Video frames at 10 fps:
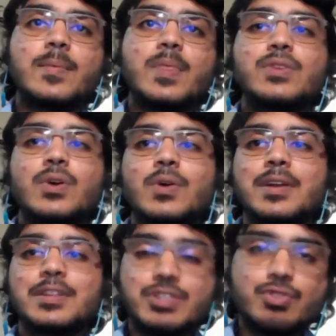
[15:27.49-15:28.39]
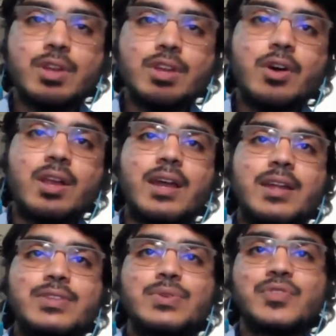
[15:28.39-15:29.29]
So it's truly
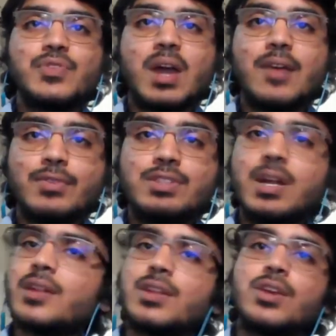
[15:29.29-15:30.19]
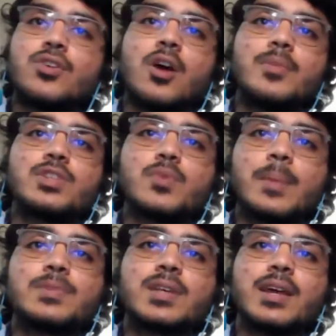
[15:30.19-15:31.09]
online. If you have to start an e-commerce
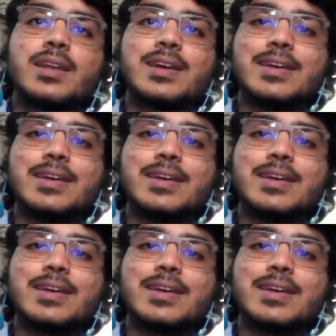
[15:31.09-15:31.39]
website,